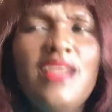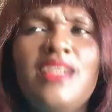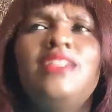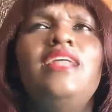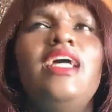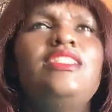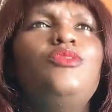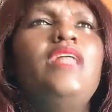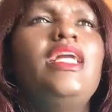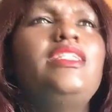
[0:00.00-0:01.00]
Yet in
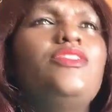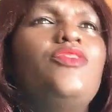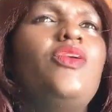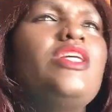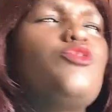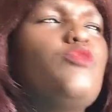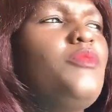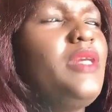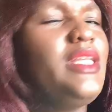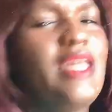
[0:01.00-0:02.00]
reality, for us
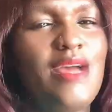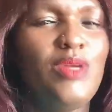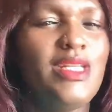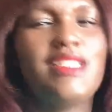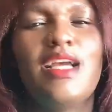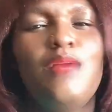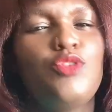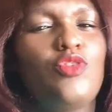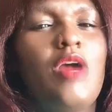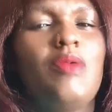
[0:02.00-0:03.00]
women, when it
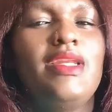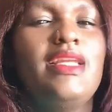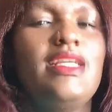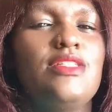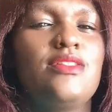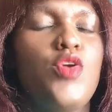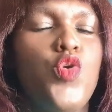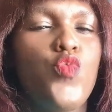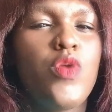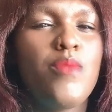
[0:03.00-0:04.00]
comes to our days,
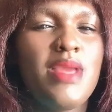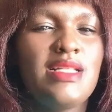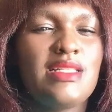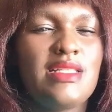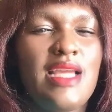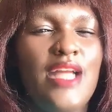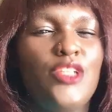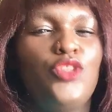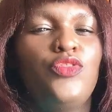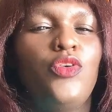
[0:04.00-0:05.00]
Women's Day, and
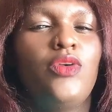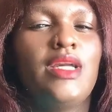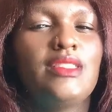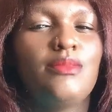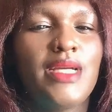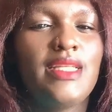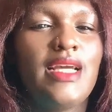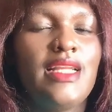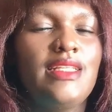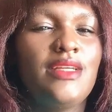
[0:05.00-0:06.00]
you forget, my
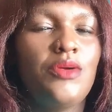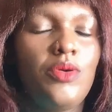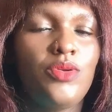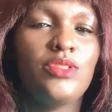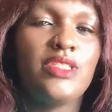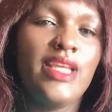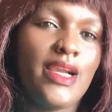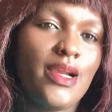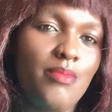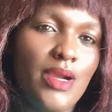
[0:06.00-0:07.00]
darling, oh, don't dare
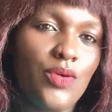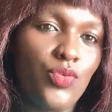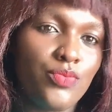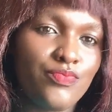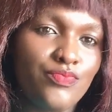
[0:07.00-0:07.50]
come back home.